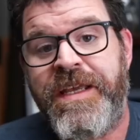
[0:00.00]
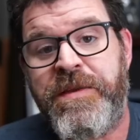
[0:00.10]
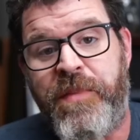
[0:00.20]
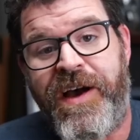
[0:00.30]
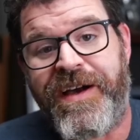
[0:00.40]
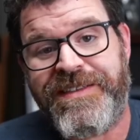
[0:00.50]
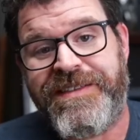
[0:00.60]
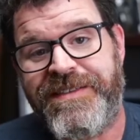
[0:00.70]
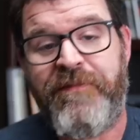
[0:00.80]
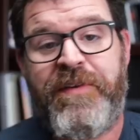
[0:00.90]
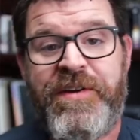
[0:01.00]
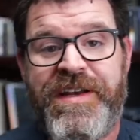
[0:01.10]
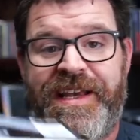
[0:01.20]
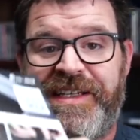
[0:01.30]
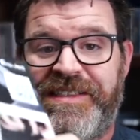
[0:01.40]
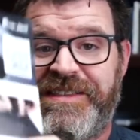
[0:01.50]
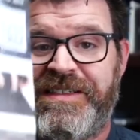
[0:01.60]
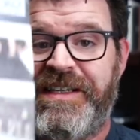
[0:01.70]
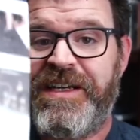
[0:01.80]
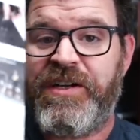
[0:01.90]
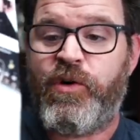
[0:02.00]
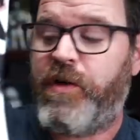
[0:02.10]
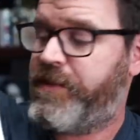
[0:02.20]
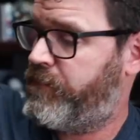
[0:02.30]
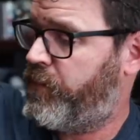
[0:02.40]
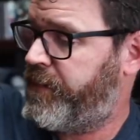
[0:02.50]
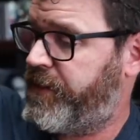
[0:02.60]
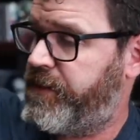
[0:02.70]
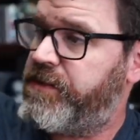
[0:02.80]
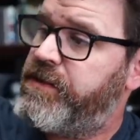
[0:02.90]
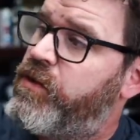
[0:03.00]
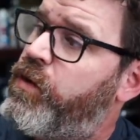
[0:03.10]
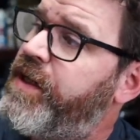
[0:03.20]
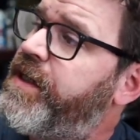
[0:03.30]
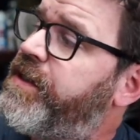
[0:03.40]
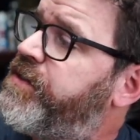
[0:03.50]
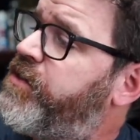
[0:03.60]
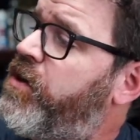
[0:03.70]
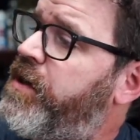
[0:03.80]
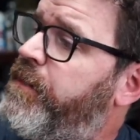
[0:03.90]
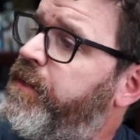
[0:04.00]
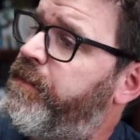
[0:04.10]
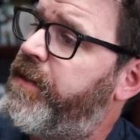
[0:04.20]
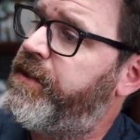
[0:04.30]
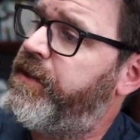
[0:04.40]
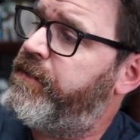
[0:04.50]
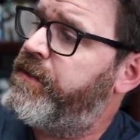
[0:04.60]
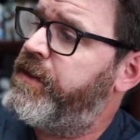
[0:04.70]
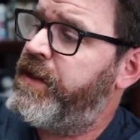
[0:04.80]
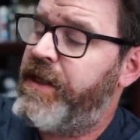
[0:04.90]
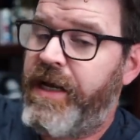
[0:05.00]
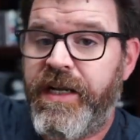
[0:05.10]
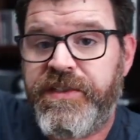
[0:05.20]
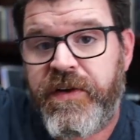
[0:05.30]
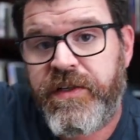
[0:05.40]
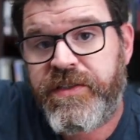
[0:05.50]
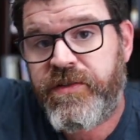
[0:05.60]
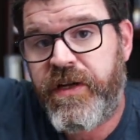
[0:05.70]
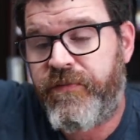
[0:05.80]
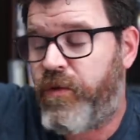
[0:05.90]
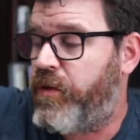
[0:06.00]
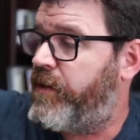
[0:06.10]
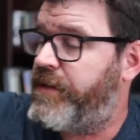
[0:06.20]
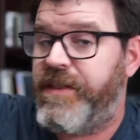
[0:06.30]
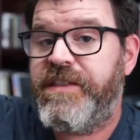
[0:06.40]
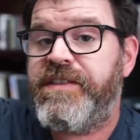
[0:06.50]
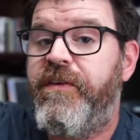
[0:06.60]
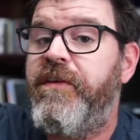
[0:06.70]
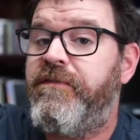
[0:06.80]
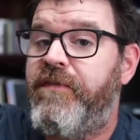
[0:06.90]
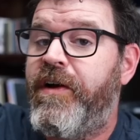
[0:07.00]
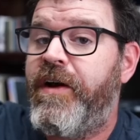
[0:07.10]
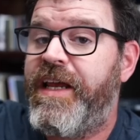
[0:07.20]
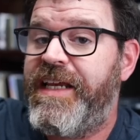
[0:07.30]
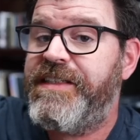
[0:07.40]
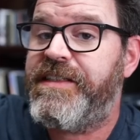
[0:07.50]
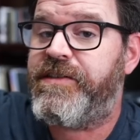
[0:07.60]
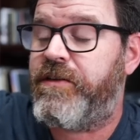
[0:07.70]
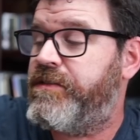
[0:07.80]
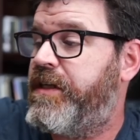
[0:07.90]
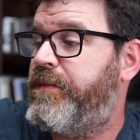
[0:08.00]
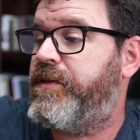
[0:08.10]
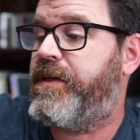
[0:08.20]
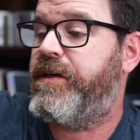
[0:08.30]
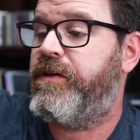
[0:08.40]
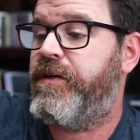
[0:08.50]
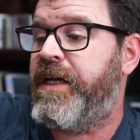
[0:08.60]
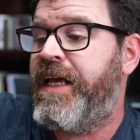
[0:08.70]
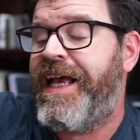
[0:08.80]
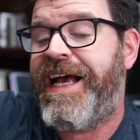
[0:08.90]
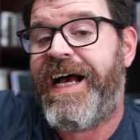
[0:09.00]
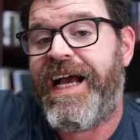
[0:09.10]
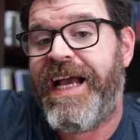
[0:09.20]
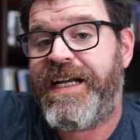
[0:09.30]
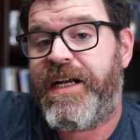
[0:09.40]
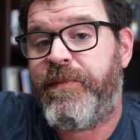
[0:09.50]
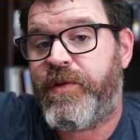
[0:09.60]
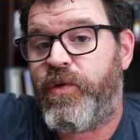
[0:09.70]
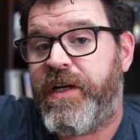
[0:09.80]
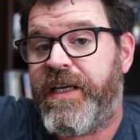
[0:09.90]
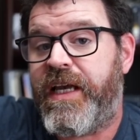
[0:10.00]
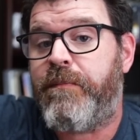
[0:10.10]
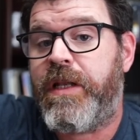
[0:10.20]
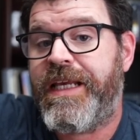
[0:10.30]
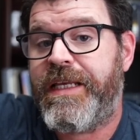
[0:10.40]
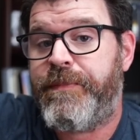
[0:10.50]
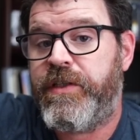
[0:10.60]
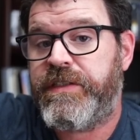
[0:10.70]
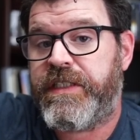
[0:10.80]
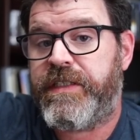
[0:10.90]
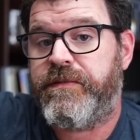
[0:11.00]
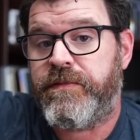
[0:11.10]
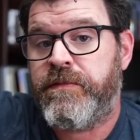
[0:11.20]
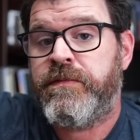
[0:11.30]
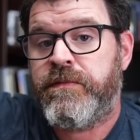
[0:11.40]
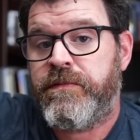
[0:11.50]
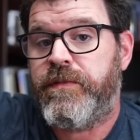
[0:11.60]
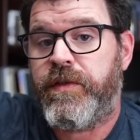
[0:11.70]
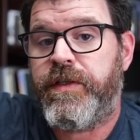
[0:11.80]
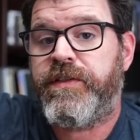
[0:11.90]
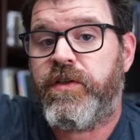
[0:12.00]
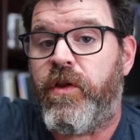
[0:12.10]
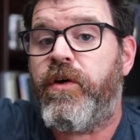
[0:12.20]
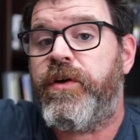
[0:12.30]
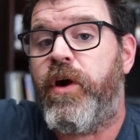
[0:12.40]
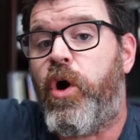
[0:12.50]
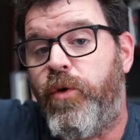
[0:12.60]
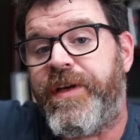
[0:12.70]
In the box, very nice, quick, oh my goodness, quick startup menu. And it's very straightforward. And this is a very easy turntable to get going. I had it up and running and playing music and it took longer to